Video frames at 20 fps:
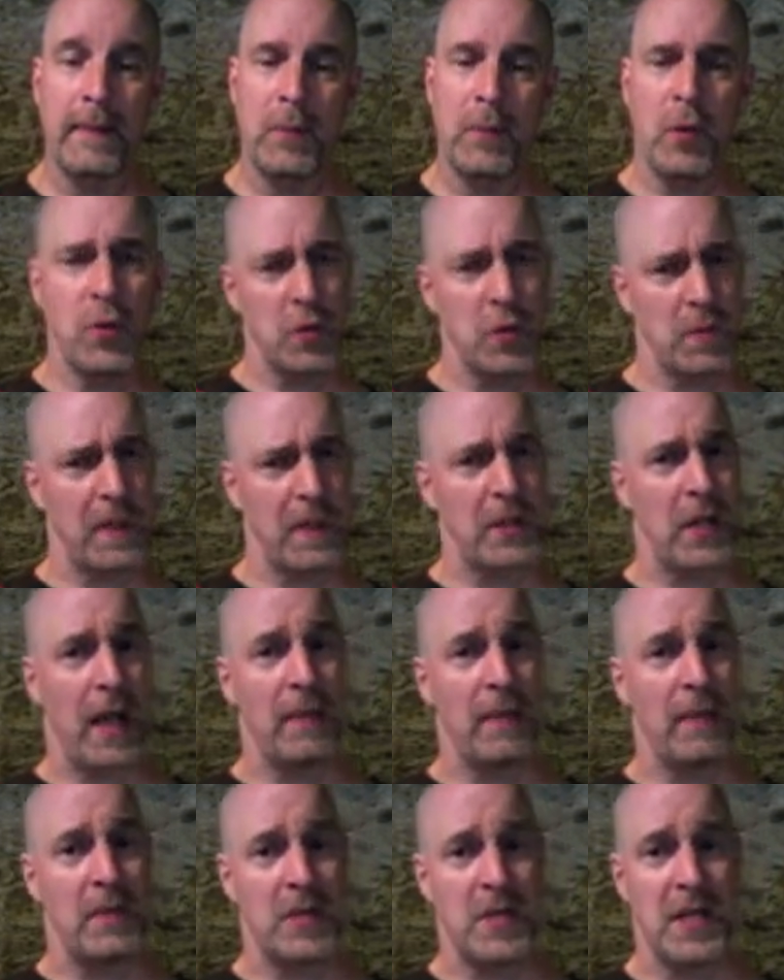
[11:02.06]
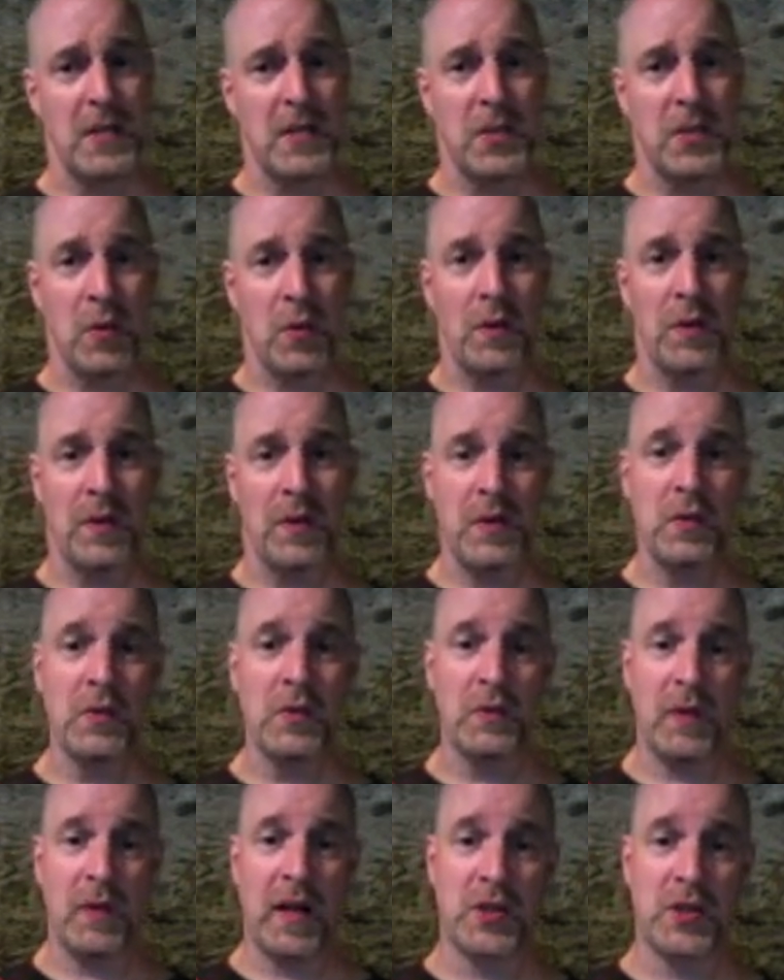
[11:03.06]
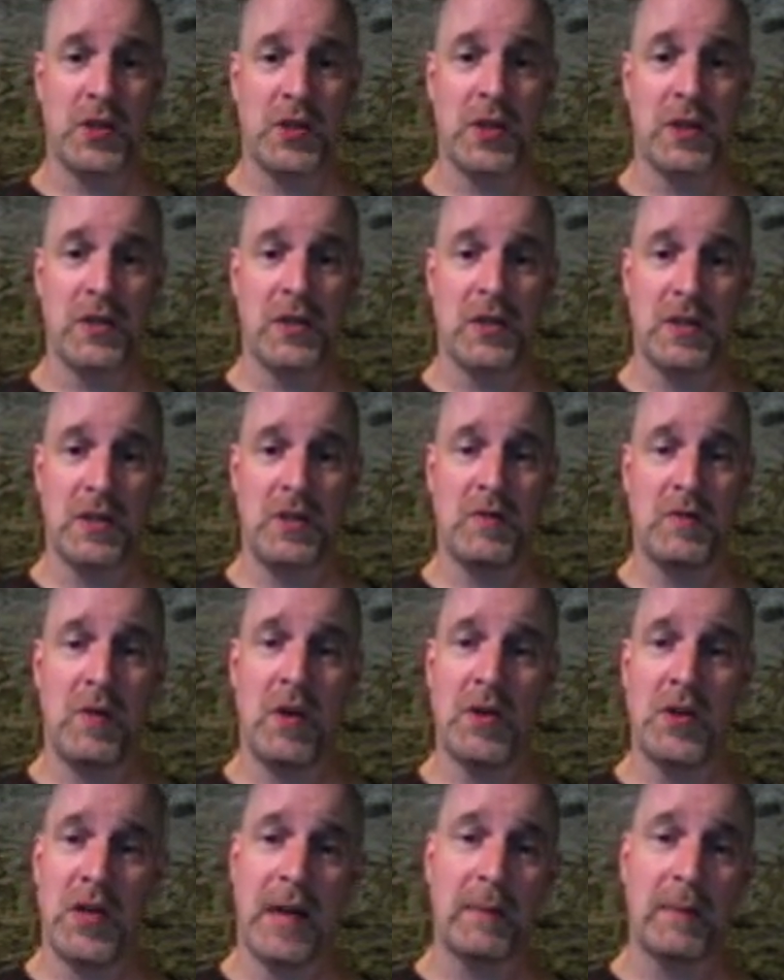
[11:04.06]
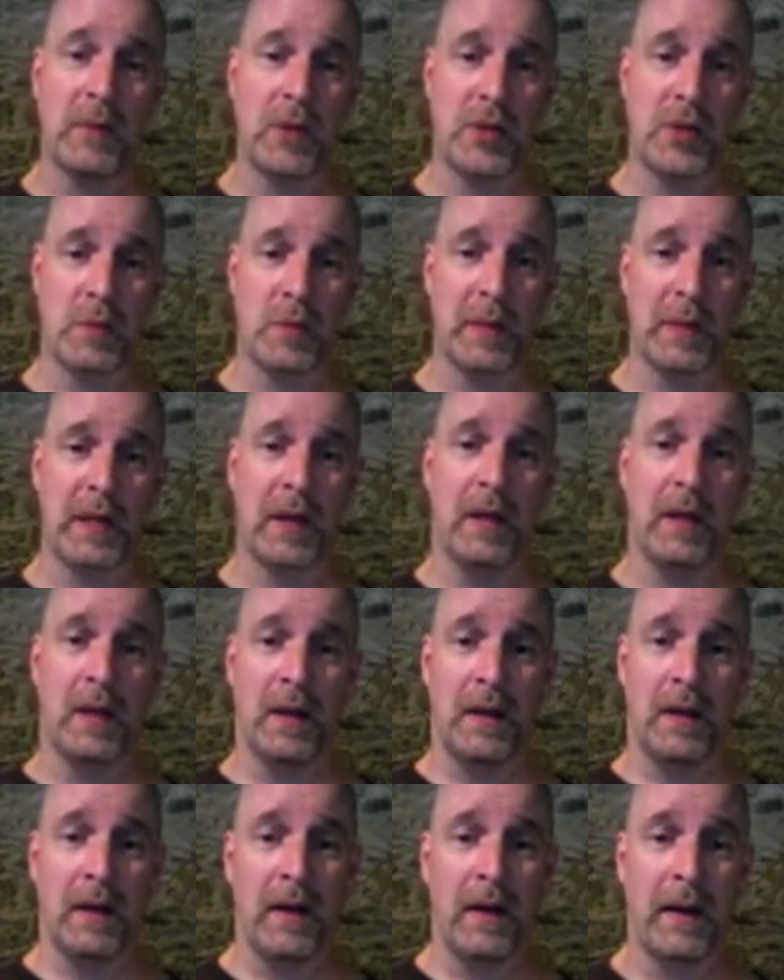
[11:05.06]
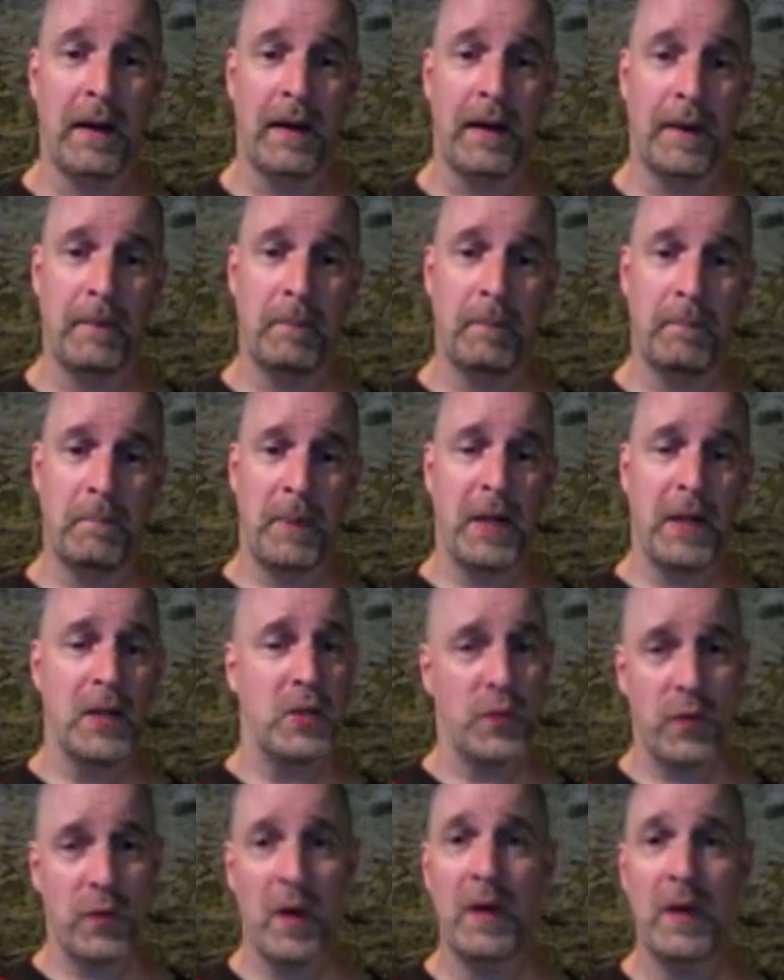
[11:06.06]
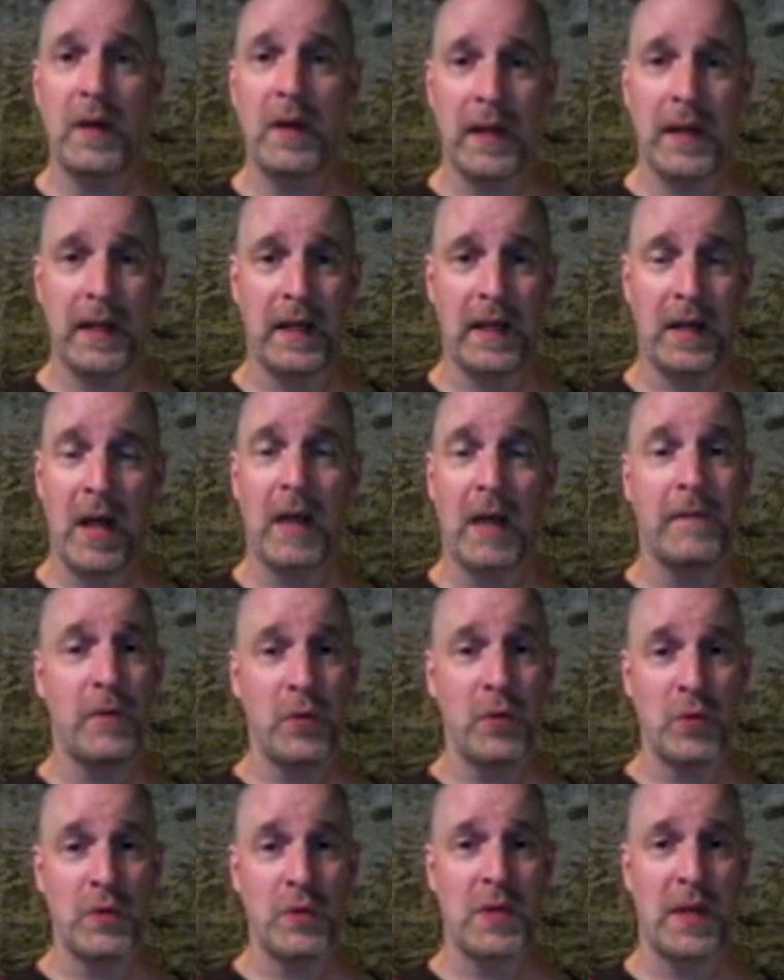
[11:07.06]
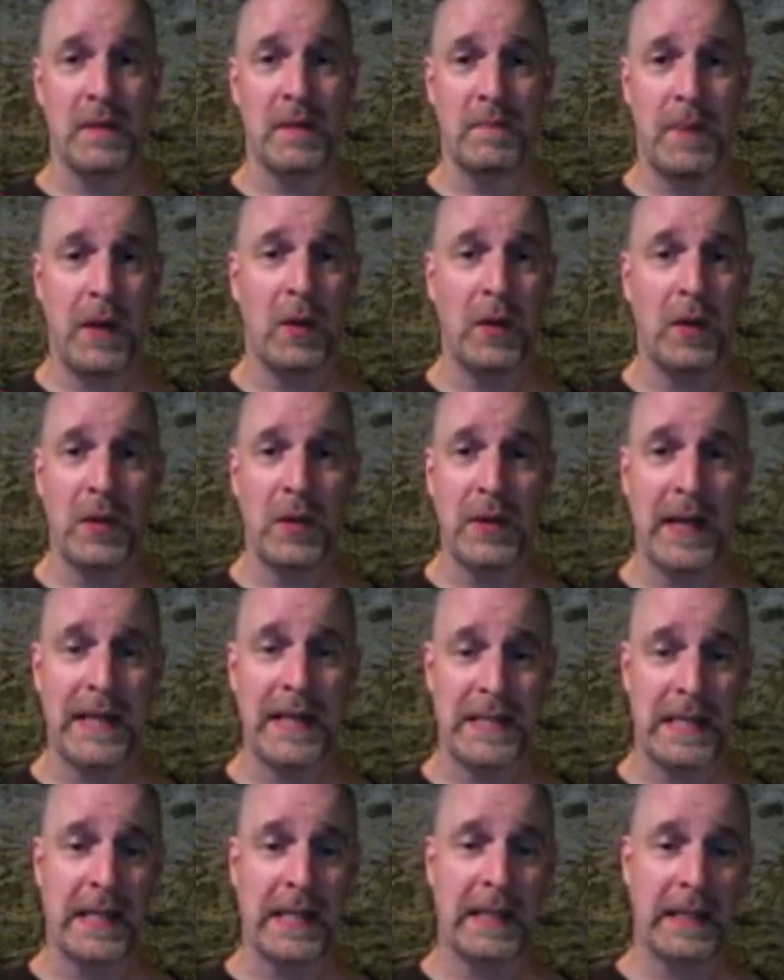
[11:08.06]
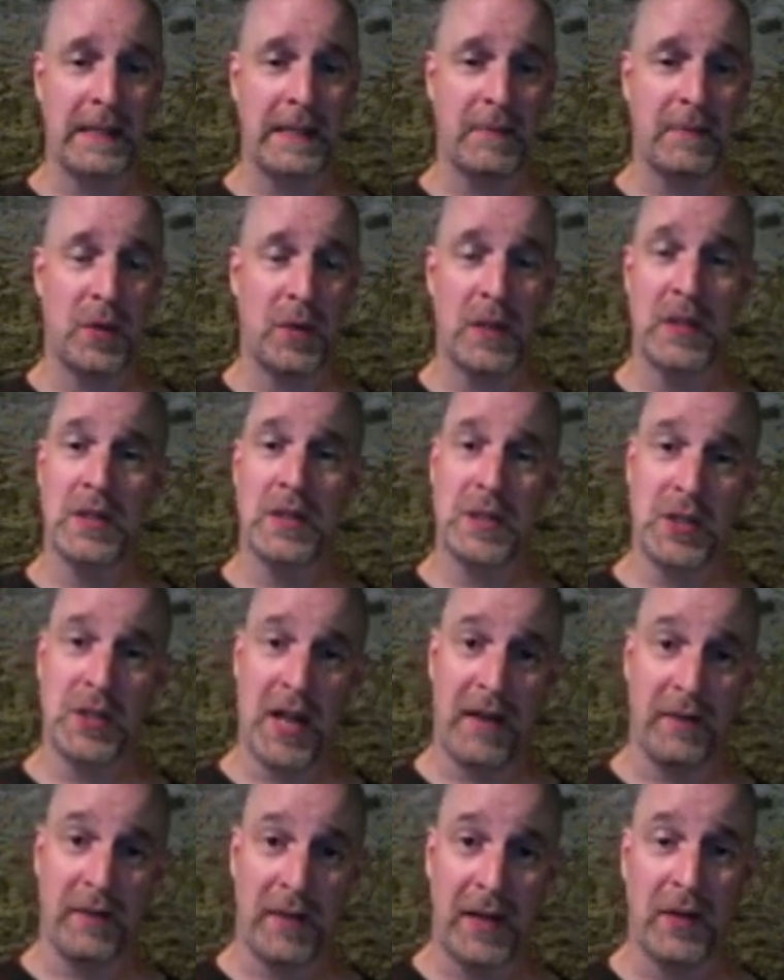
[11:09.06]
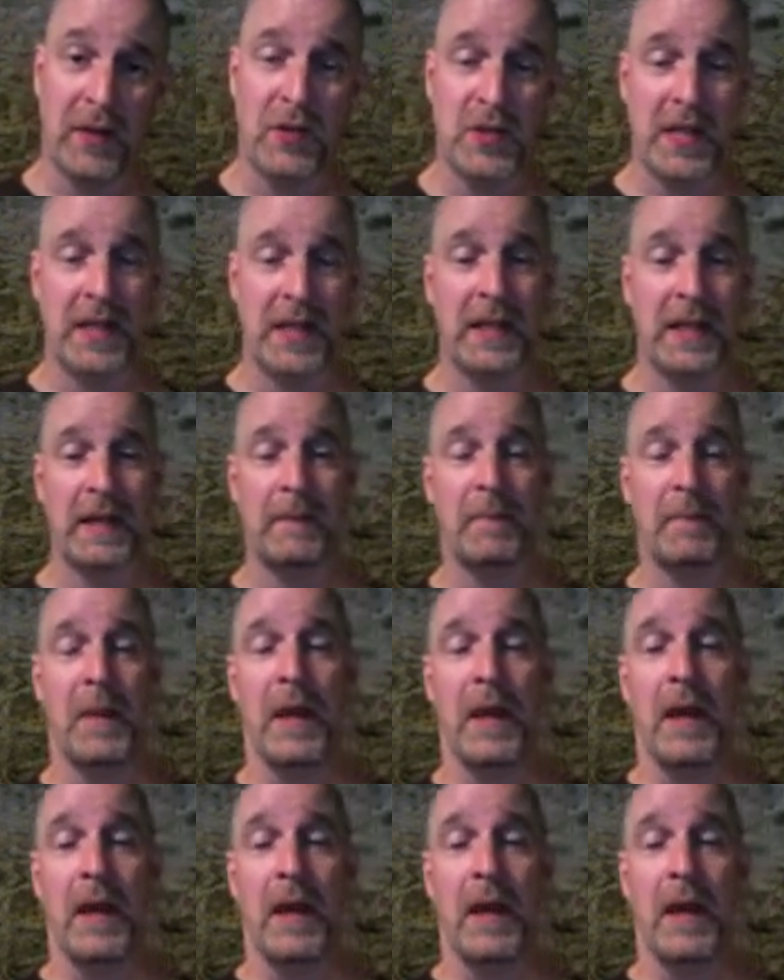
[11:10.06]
most of my time these days is going into the newsflash because it's very time consuming. But it's fun and I get a lot of views. Apparently you guys like it, or at least the Shaftlanders like it.